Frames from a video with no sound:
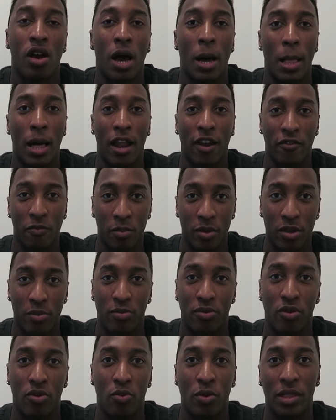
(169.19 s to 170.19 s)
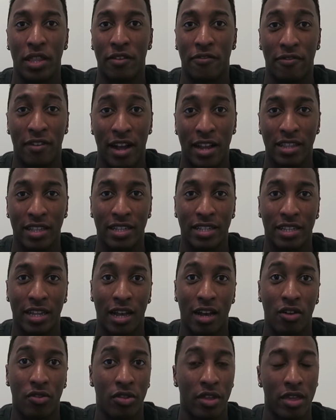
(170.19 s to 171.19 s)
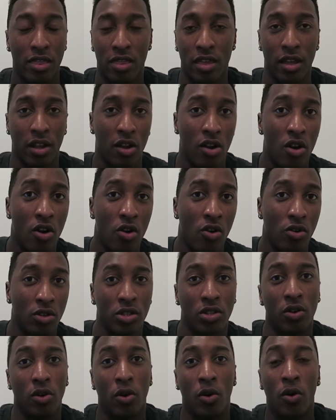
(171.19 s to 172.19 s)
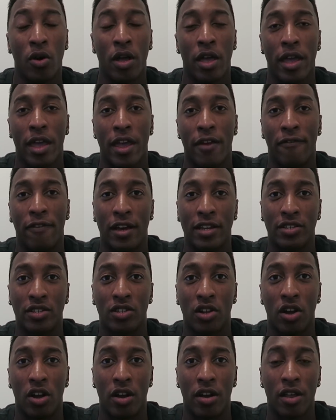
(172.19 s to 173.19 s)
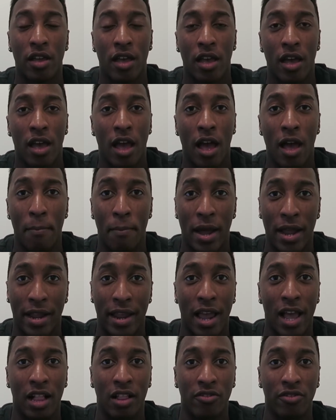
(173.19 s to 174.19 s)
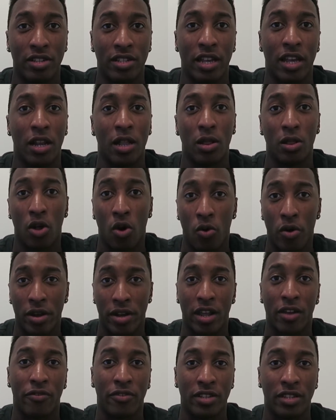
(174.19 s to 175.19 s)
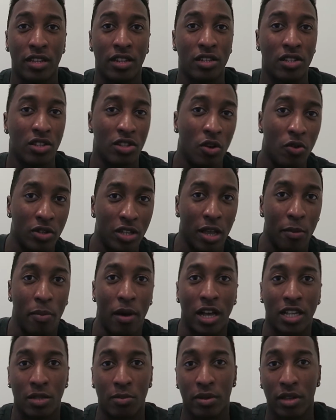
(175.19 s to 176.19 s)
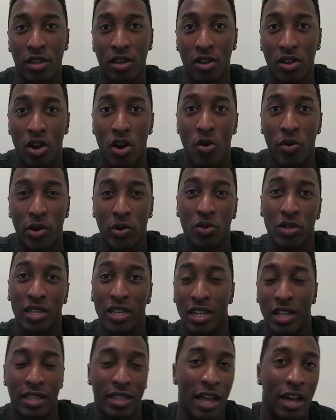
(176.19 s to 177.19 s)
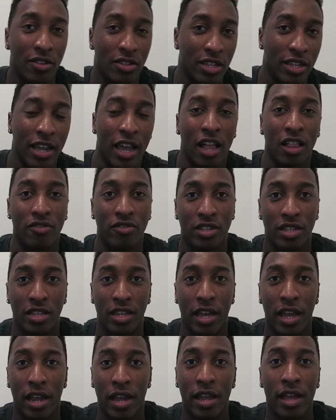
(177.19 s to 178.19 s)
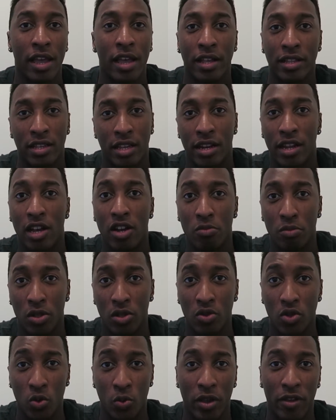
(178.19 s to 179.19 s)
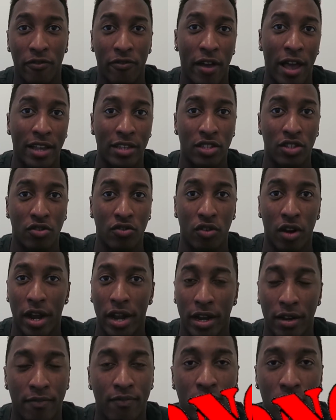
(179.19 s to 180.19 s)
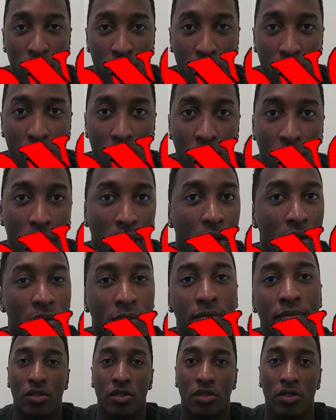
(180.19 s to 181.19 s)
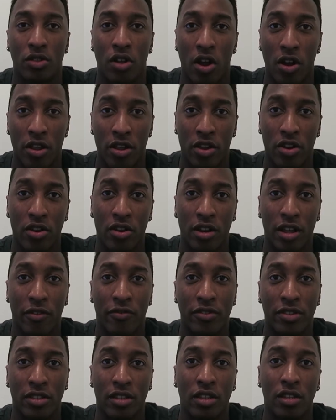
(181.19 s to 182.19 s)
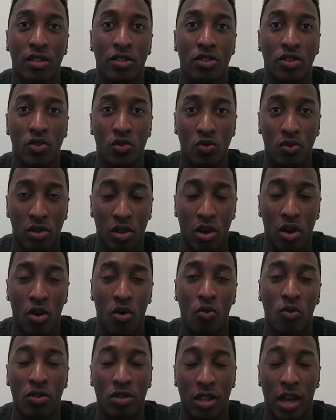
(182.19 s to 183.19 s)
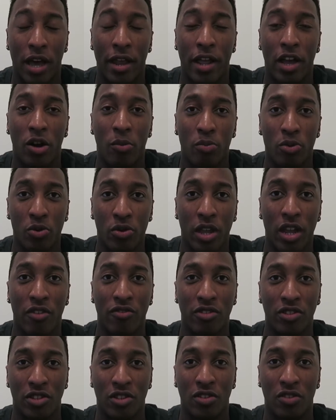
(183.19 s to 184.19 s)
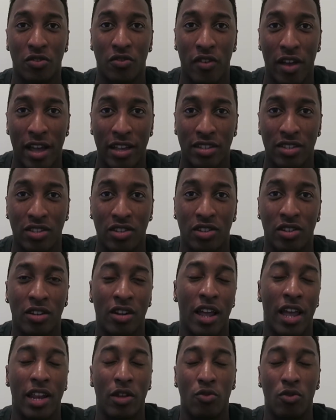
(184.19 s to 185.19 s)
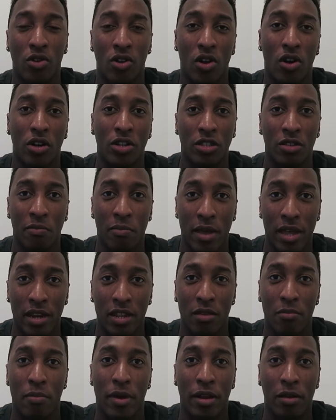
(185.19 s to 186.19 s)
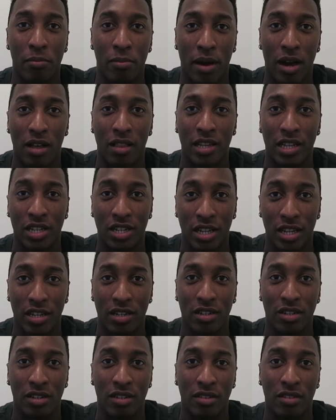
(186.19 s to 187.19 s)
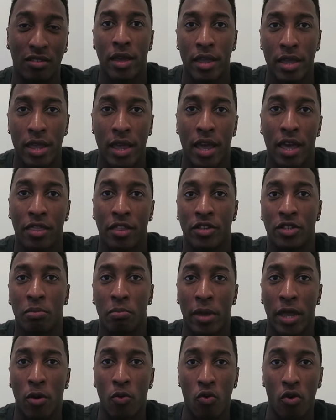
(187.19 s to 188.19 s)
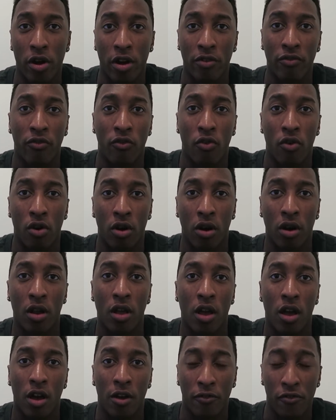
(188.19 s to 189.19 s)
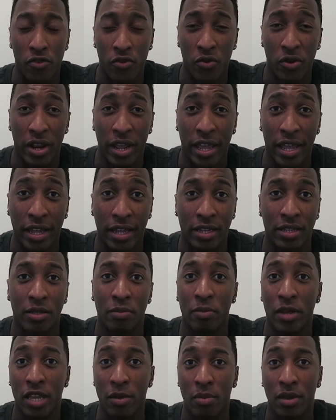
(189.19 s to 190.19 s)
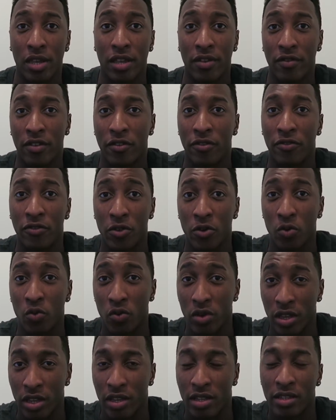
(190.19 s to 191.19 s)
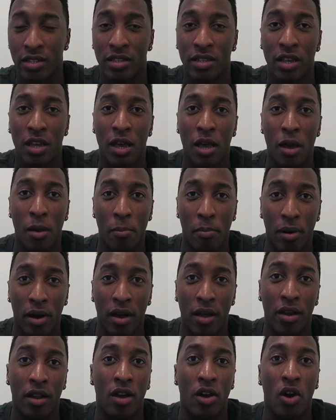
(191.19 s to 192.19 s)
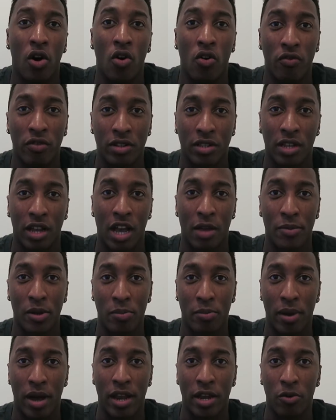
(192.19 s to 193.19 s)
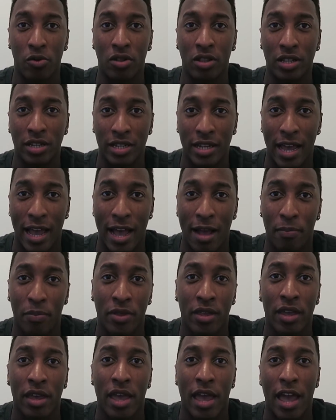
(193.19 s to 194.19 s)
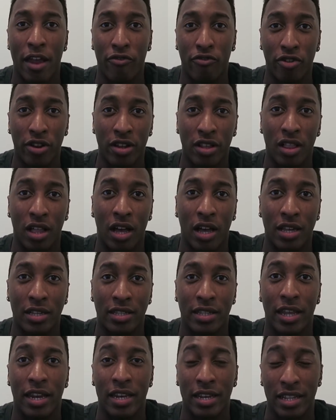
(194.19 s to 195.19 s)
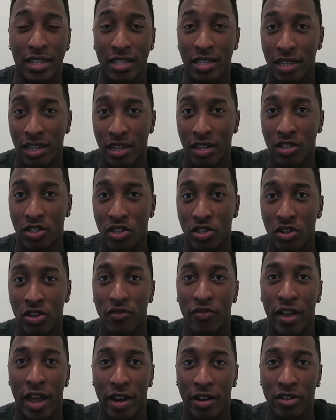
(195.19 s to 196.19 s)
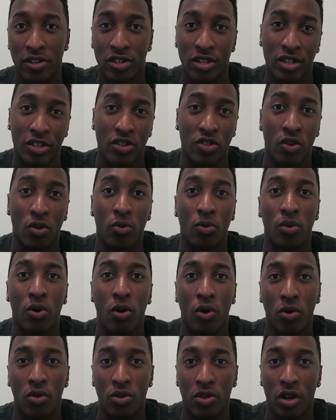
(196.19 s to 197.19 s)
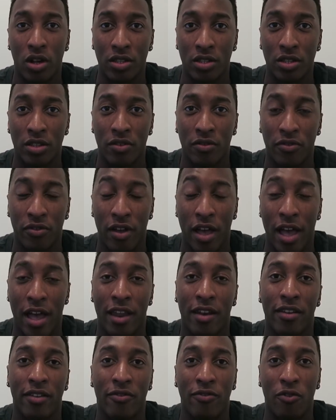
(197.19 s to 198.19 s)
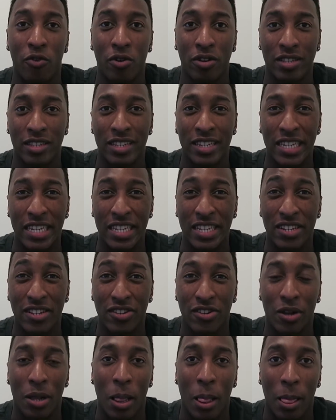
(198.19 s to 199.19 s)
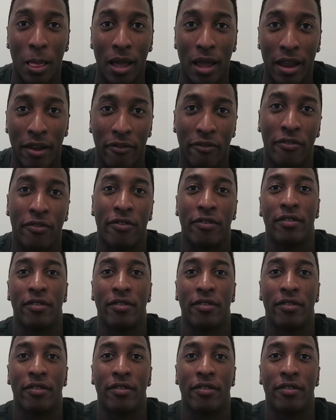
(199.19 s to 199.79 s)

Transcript: A lot of people, when they find this out, they think, oh, so if I start my calories at a lower deficit, as low as I possibly can go, and only eat 1,000 calories a day, it's gonna help me lose weight faster, right? Wrong. Starting your deficit too low will not help you get results faster, and it will cause many metabolic changes. Yeah, this may work for a few days, maybe even a few weeks, but over time your body will adapt and realize that it needs to conserve energy, so it will hold on to the fat for its dear life.